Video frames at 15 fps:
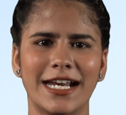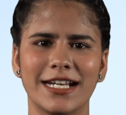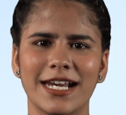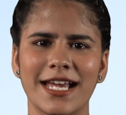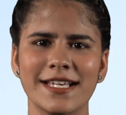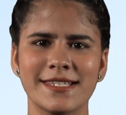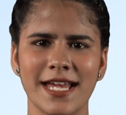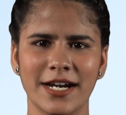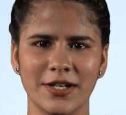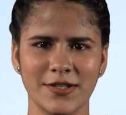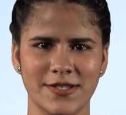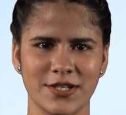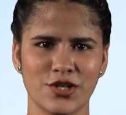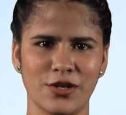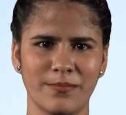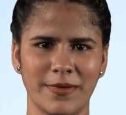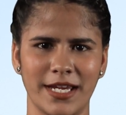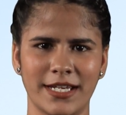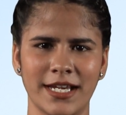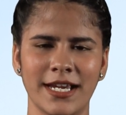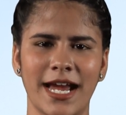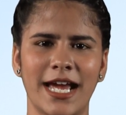analyze their decision
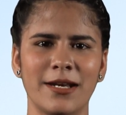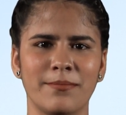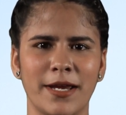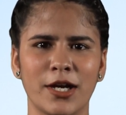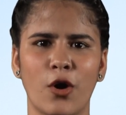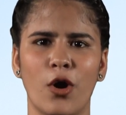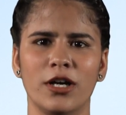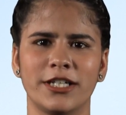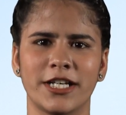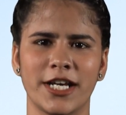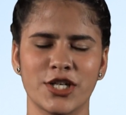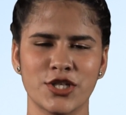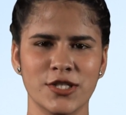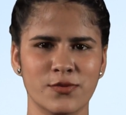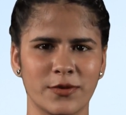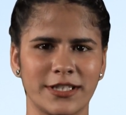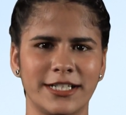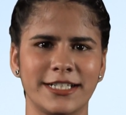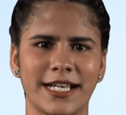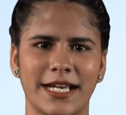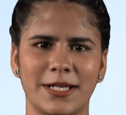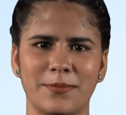making and make alterations
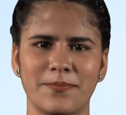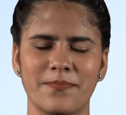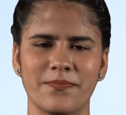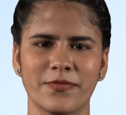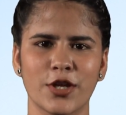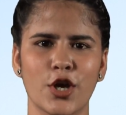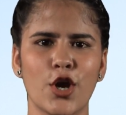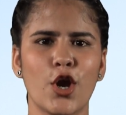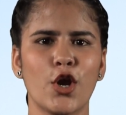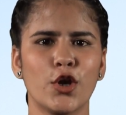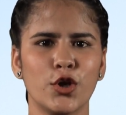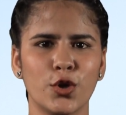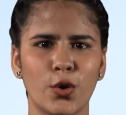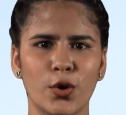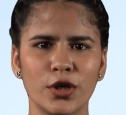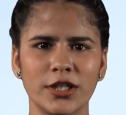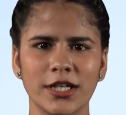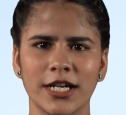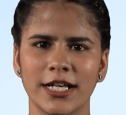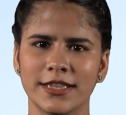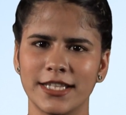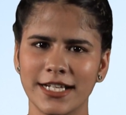within time. Note
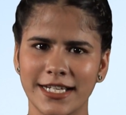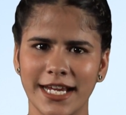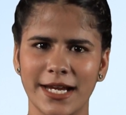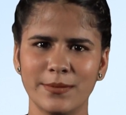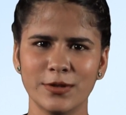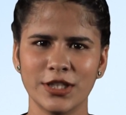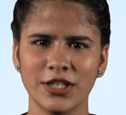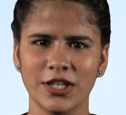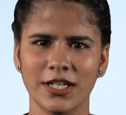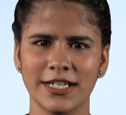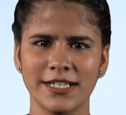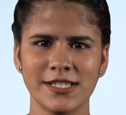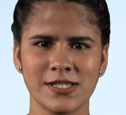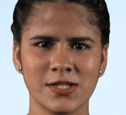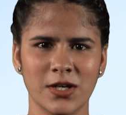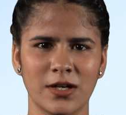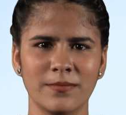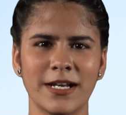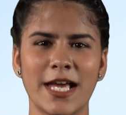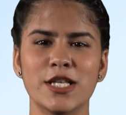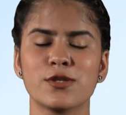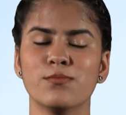that game theory is
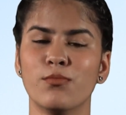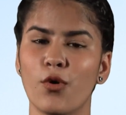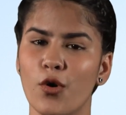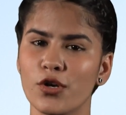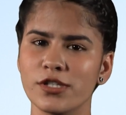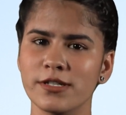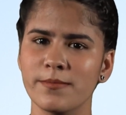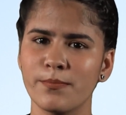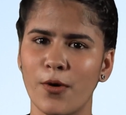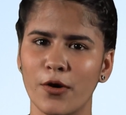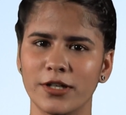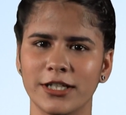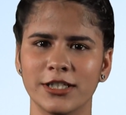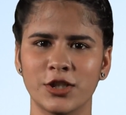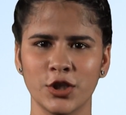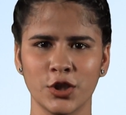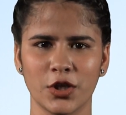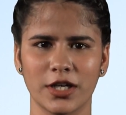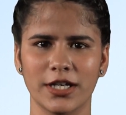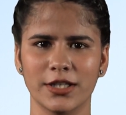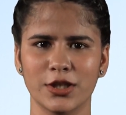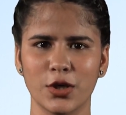termed as the most important
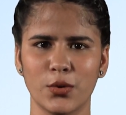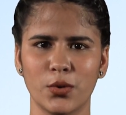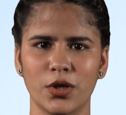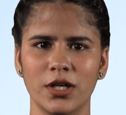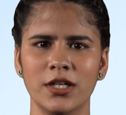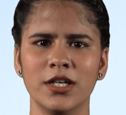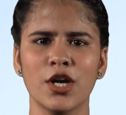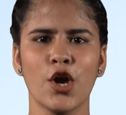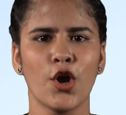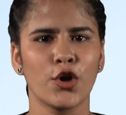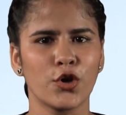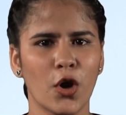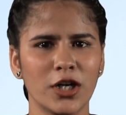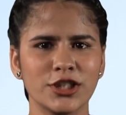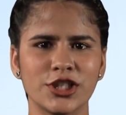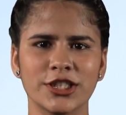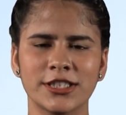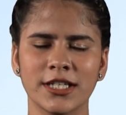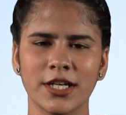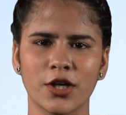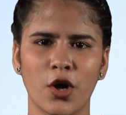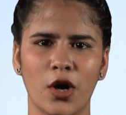theory in the world, not
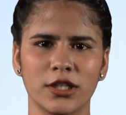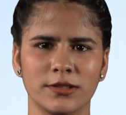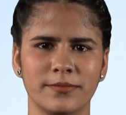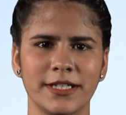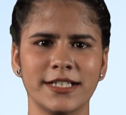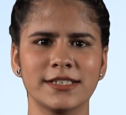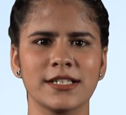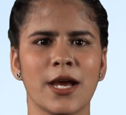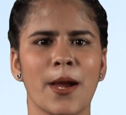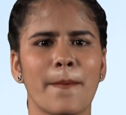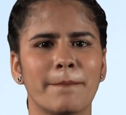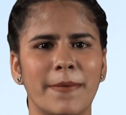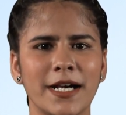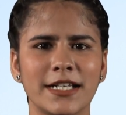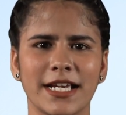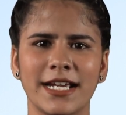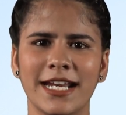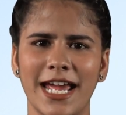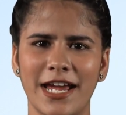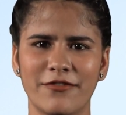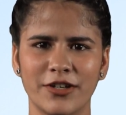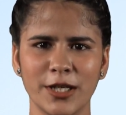just in economics, but
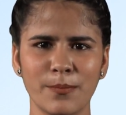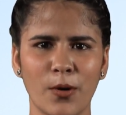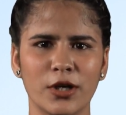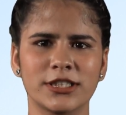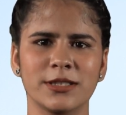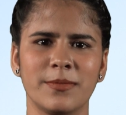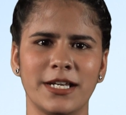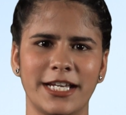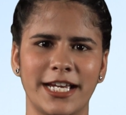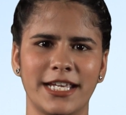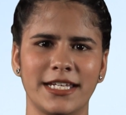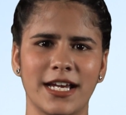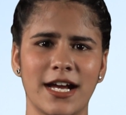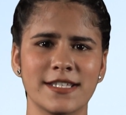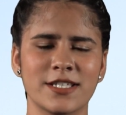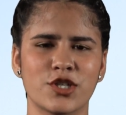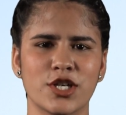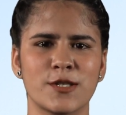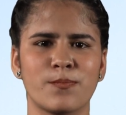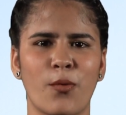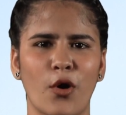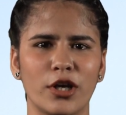in every possible area such
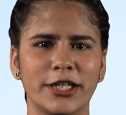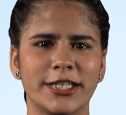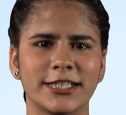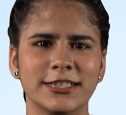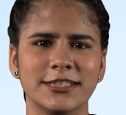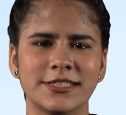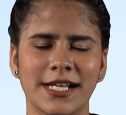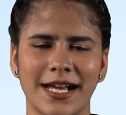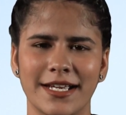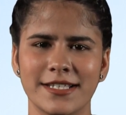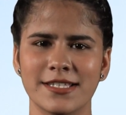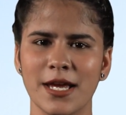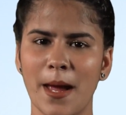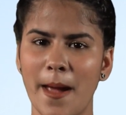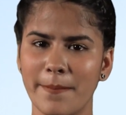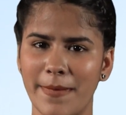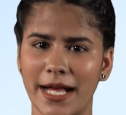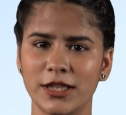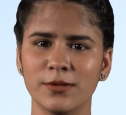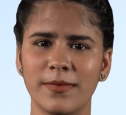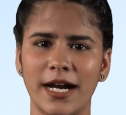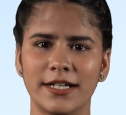as political science,
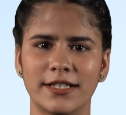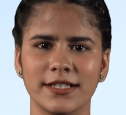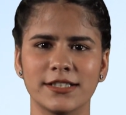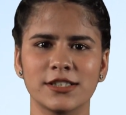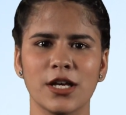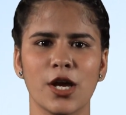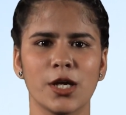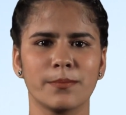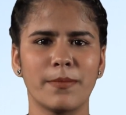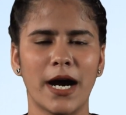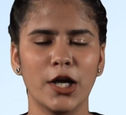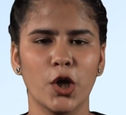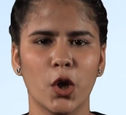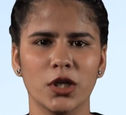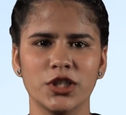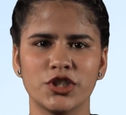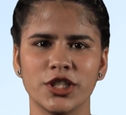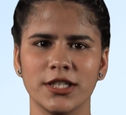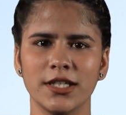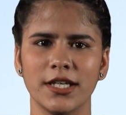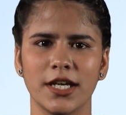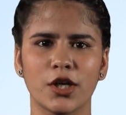mathematics,
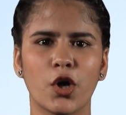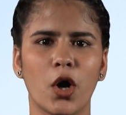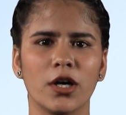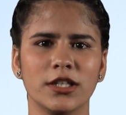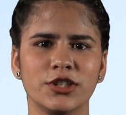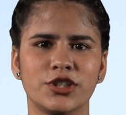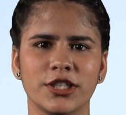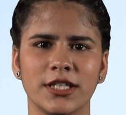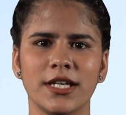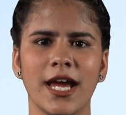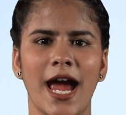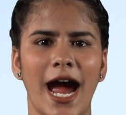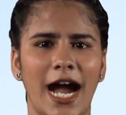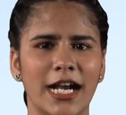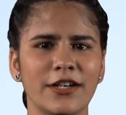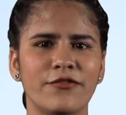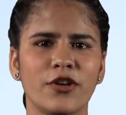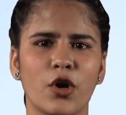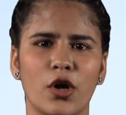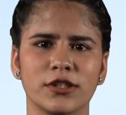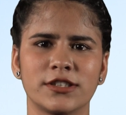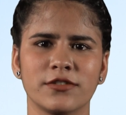biology, ecology, and
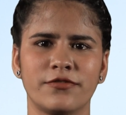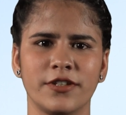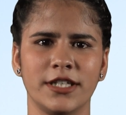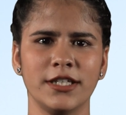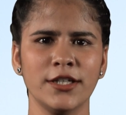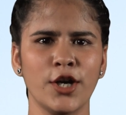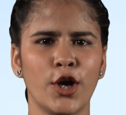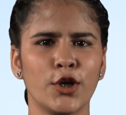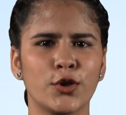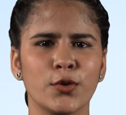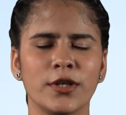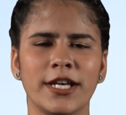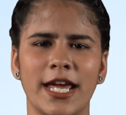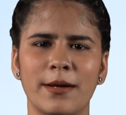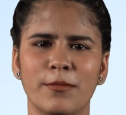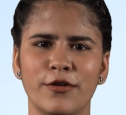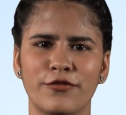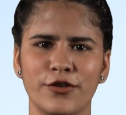philosophy, to name a